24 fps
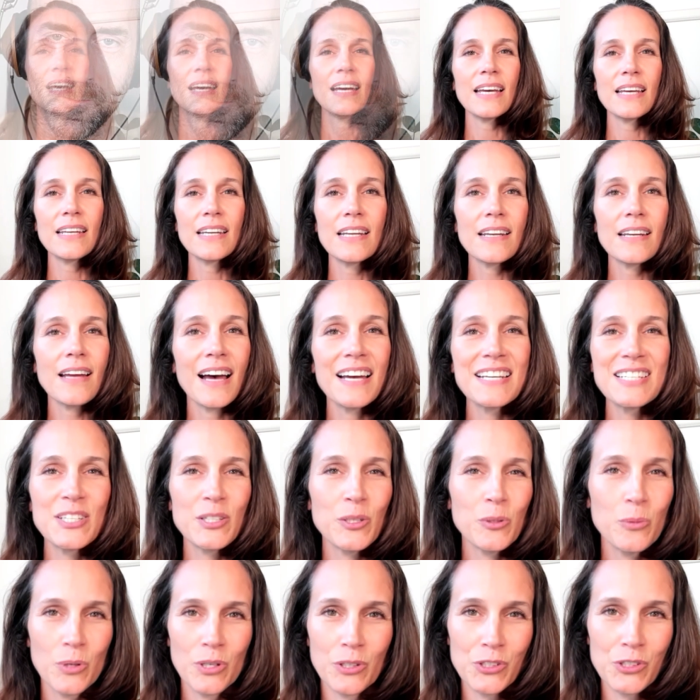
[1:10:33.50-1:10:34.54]
In an
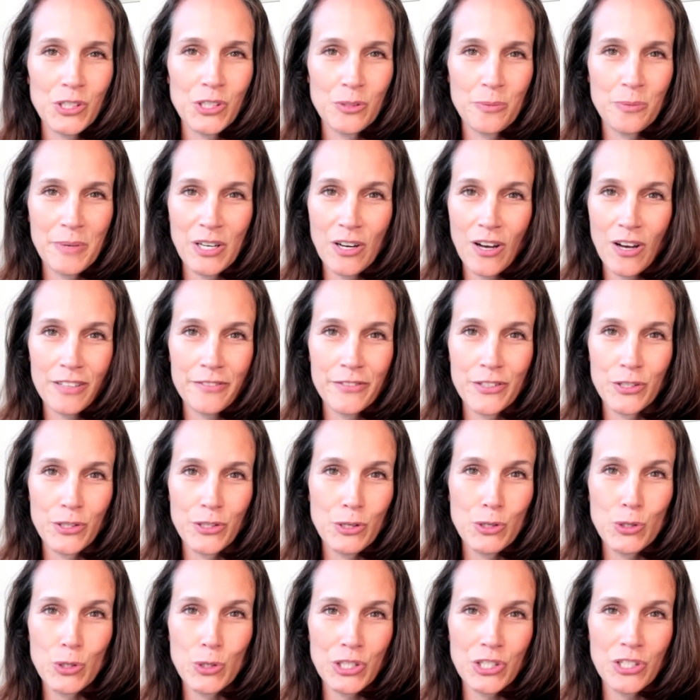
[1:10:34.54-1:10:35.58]
ideal world, you'd meet all of your
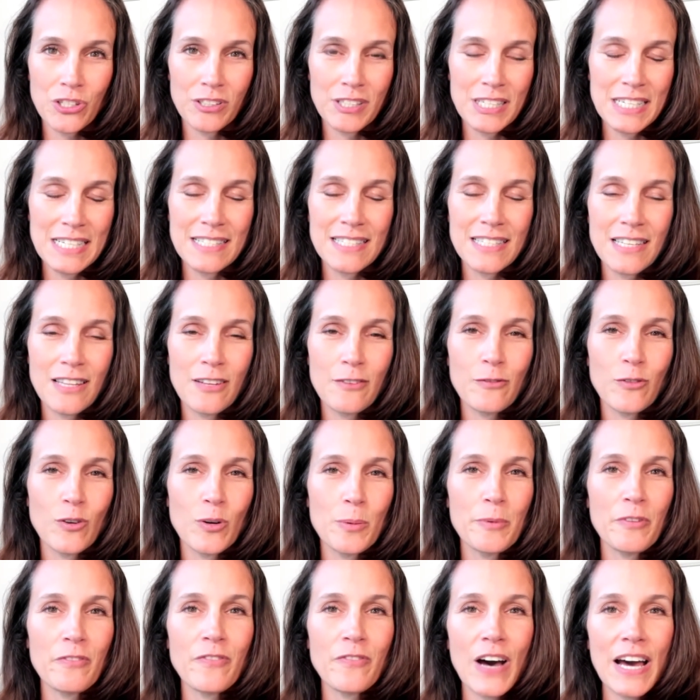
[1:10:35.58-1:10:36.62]
nutritional needs in the
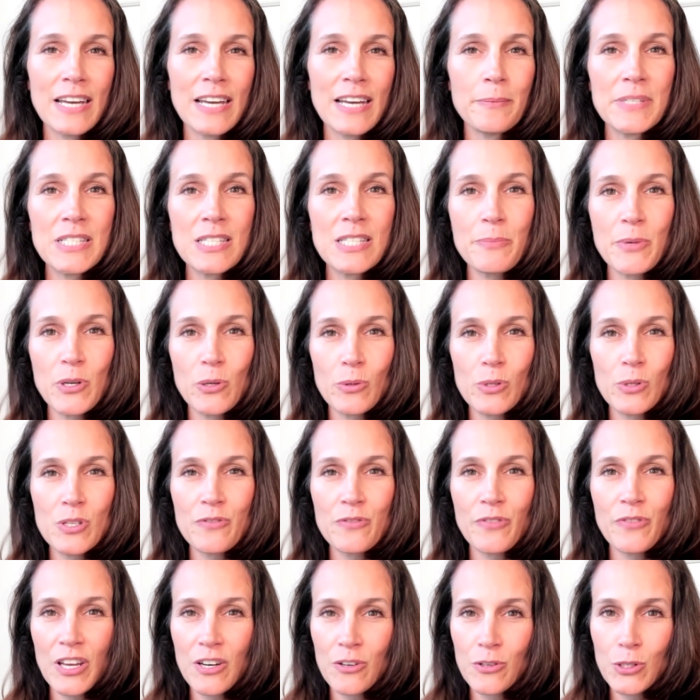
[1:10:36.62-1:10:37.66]
form of vitamins, minerals,
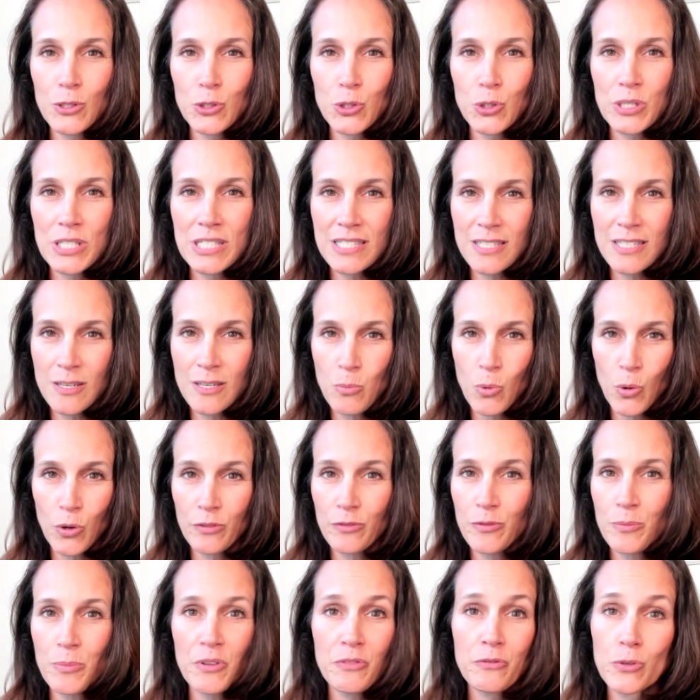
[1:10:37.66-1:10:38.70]
phytonutrients, and more
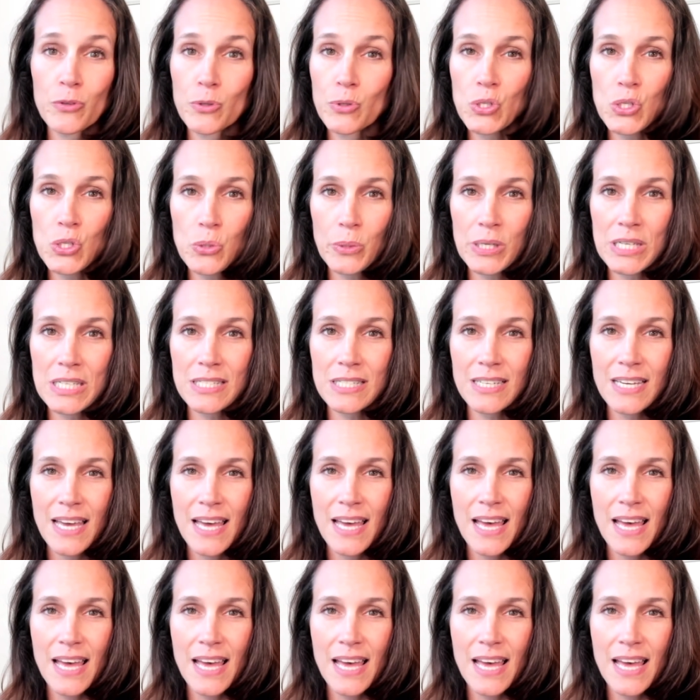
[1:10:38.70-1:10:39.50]
from the foods you eat.